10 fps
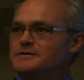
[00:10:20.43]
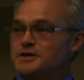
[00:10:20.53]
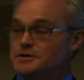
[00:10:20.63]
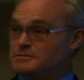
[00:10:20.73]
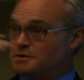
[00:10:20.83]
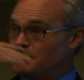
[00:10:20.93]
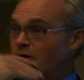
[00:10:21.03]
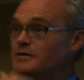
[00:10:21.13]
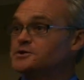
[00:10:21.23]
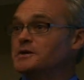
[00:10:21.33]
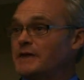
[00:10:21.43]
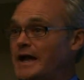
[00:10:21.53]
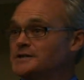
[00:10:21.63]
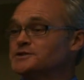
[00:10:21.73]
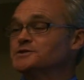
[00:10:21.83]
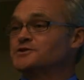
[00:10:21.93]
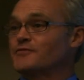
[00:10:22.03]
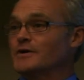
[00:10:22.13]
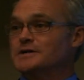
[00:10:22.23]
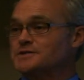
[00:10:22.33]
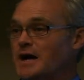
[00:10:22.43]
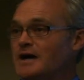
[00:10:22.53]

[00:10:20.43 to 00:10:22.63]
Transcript: to, borrow Jim Hansen's phrase,